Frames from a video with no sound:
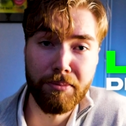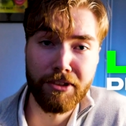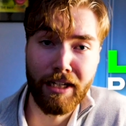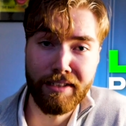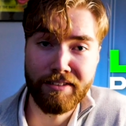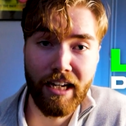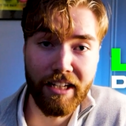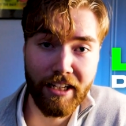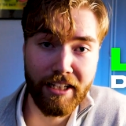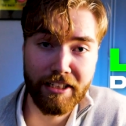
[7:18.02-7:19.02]
my website,
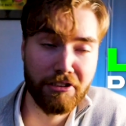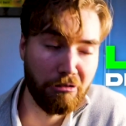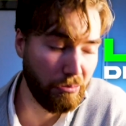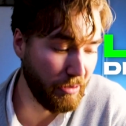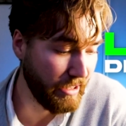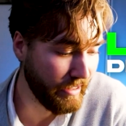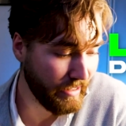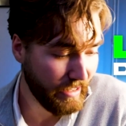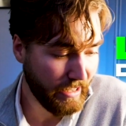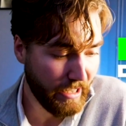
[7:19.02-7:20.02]
and the link is going to be
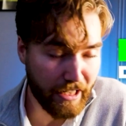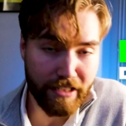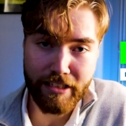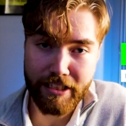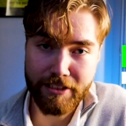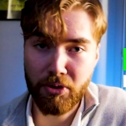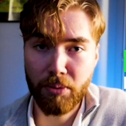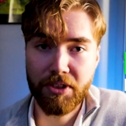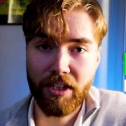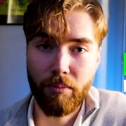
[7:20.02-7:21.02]
in the
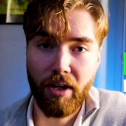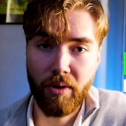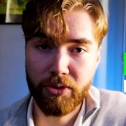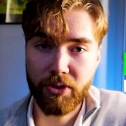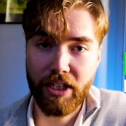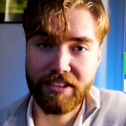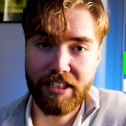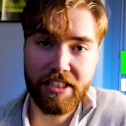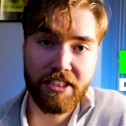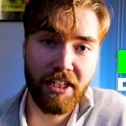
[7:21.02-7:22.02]
description down below, so you guys
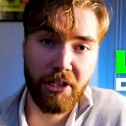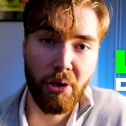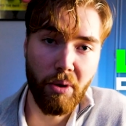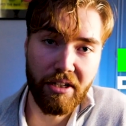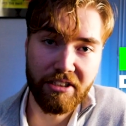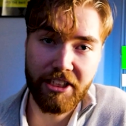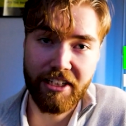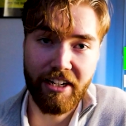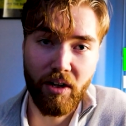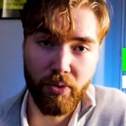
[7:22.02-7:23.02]
can easily go and
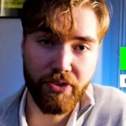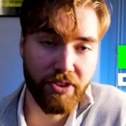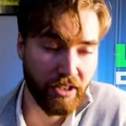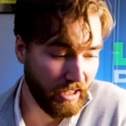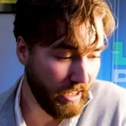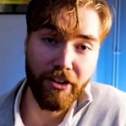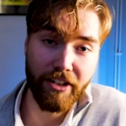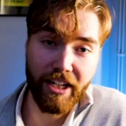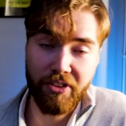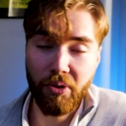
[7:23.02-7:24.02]
check it out. Other
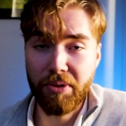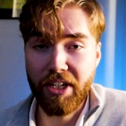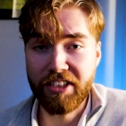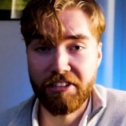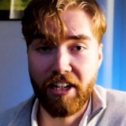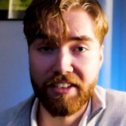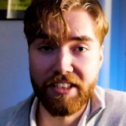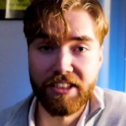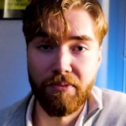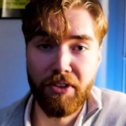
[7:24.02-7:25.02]
than that, I hope you guys
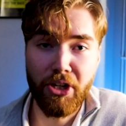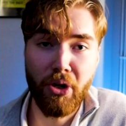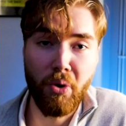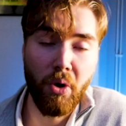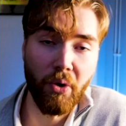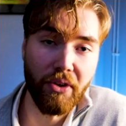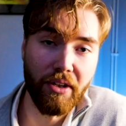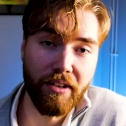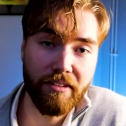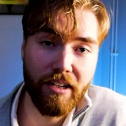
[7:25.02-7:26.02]
liked this video on
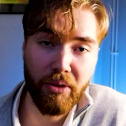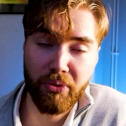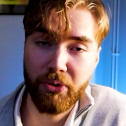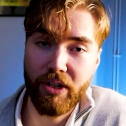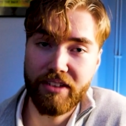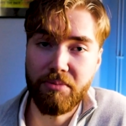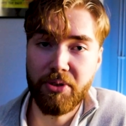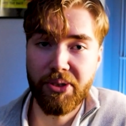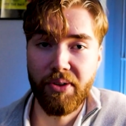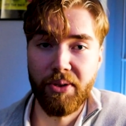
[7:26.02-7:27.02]
how to create
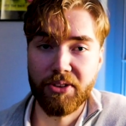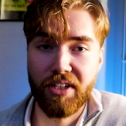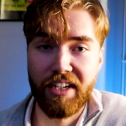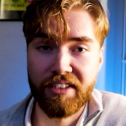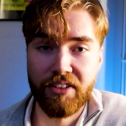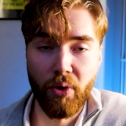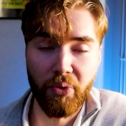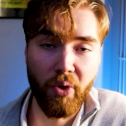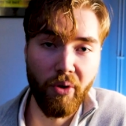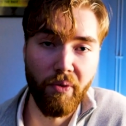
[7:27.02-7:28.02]
music videos like
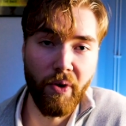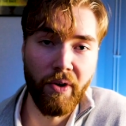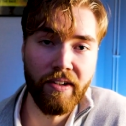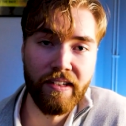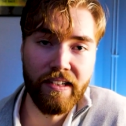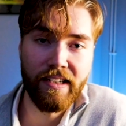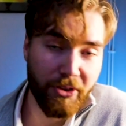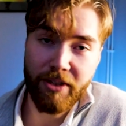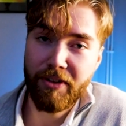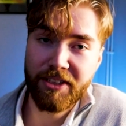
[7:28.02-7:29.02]
Don't Toliver.
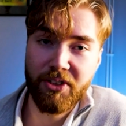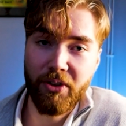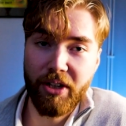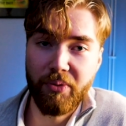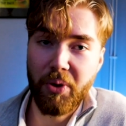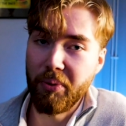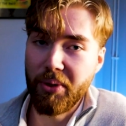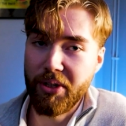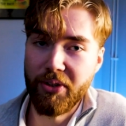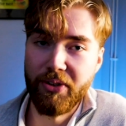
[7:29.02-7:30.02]
Thought the effects turned out really,
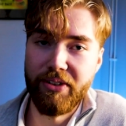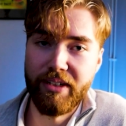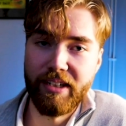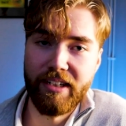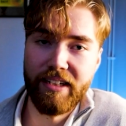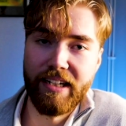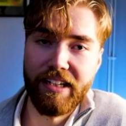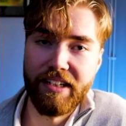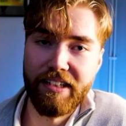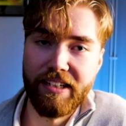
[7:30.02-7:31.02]
really good,
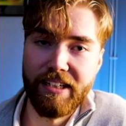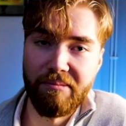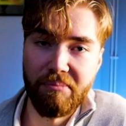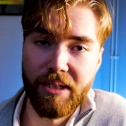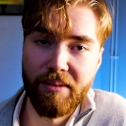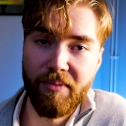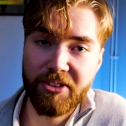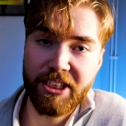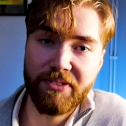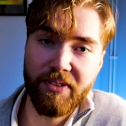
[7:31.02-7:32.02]
I'm
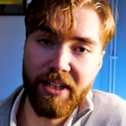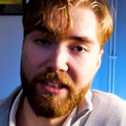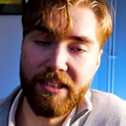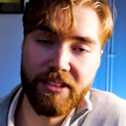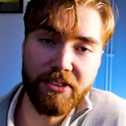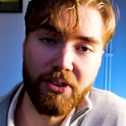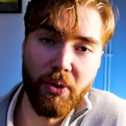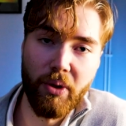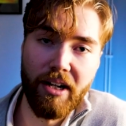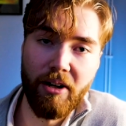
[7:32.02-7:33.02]
very satisfied,
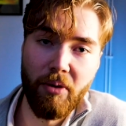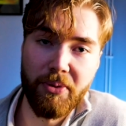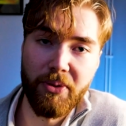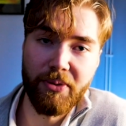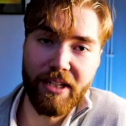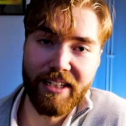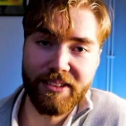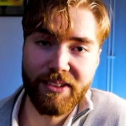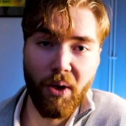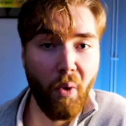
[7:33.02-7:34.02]
so I hope you
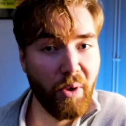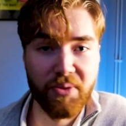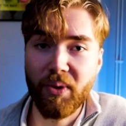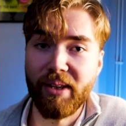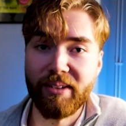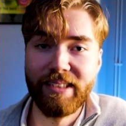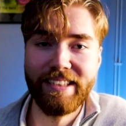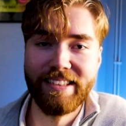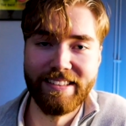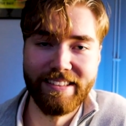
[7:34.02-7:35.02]
guys are as well.
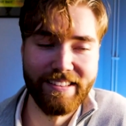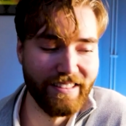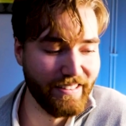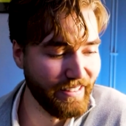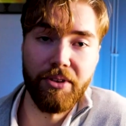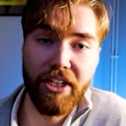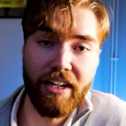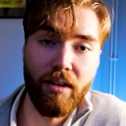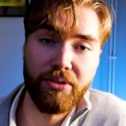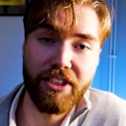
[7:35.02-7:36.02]
But
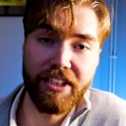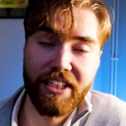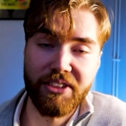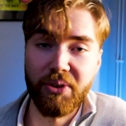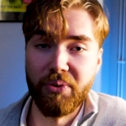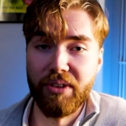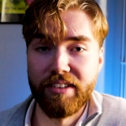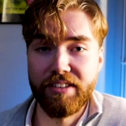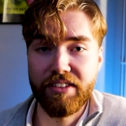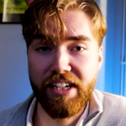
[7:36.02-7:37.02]
yeah, I'll see you guys soon.
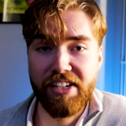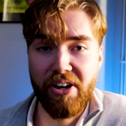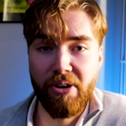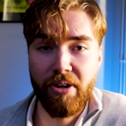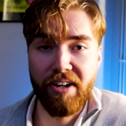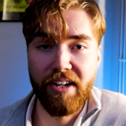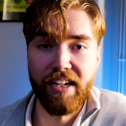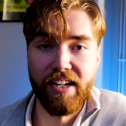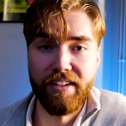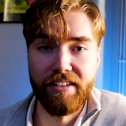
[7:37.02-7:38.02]
Take care,
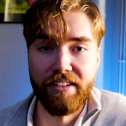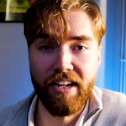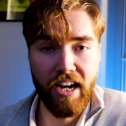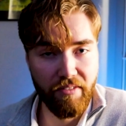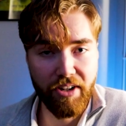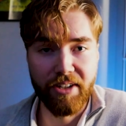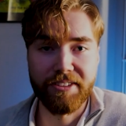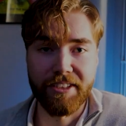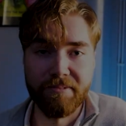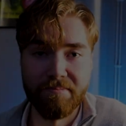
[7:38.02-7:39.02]
and have a nice